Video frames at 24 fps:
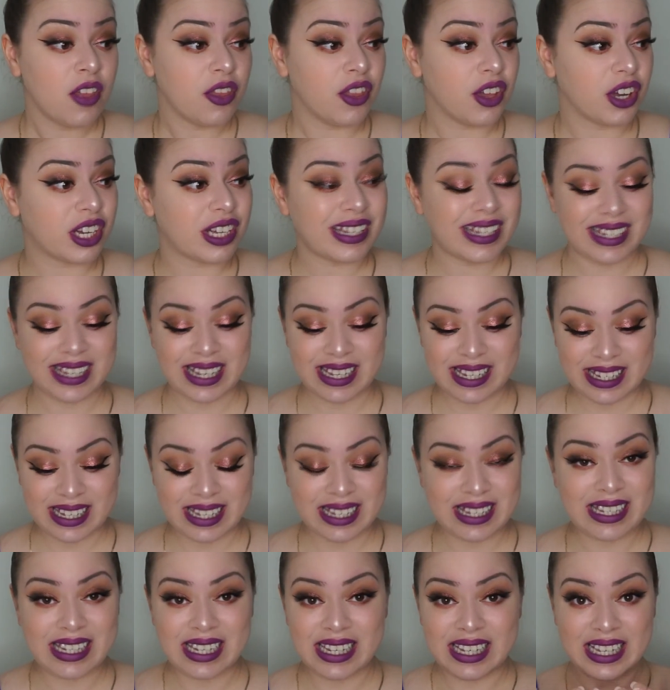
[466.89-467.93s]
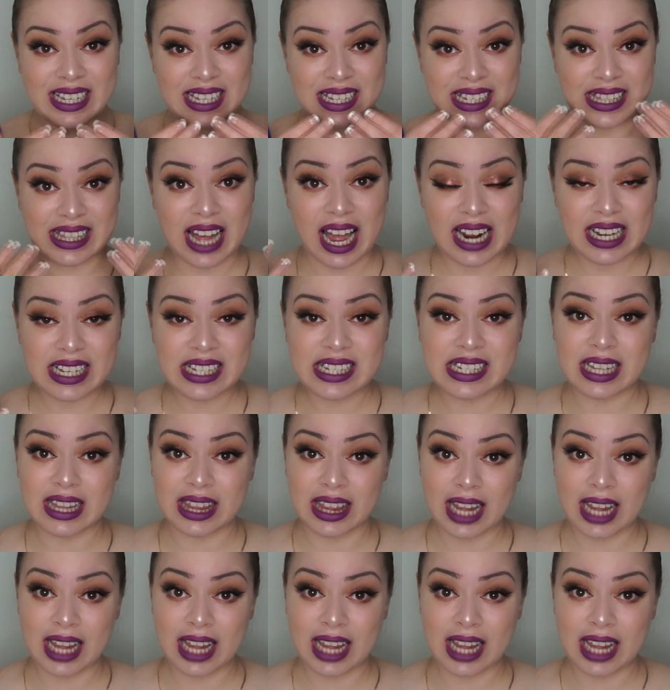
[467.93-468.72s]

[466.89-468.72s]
the consistency is nice,